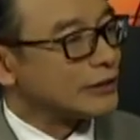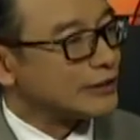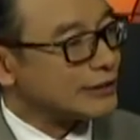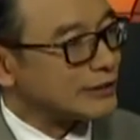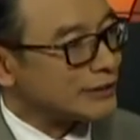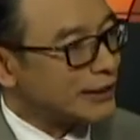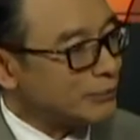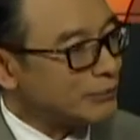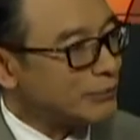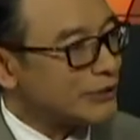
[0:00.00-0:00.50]

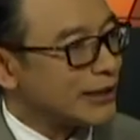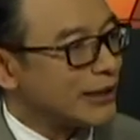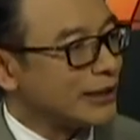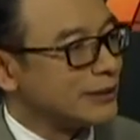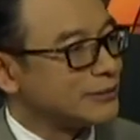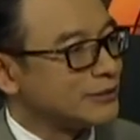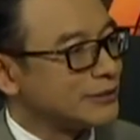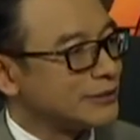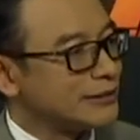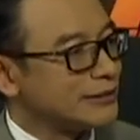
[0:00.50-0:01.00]

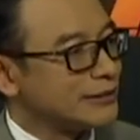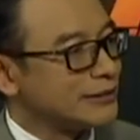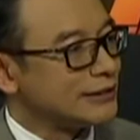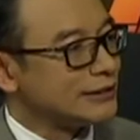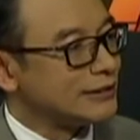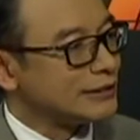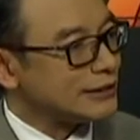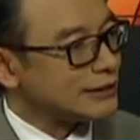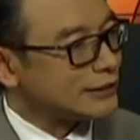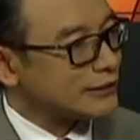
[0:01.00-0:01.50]
sometimes it's
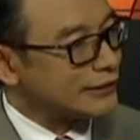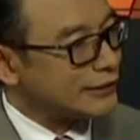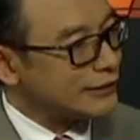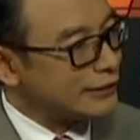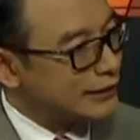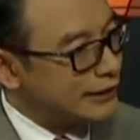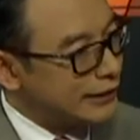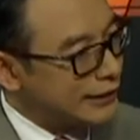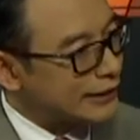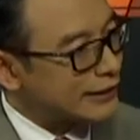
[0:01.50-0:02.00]
just
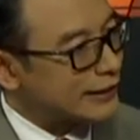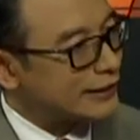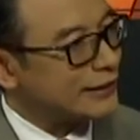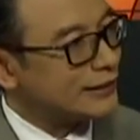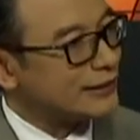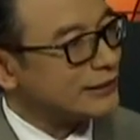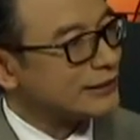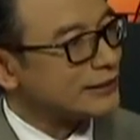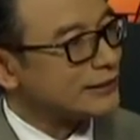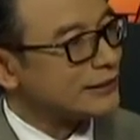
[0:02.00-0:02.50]

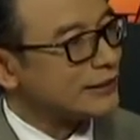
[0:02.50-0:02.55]
ridiculous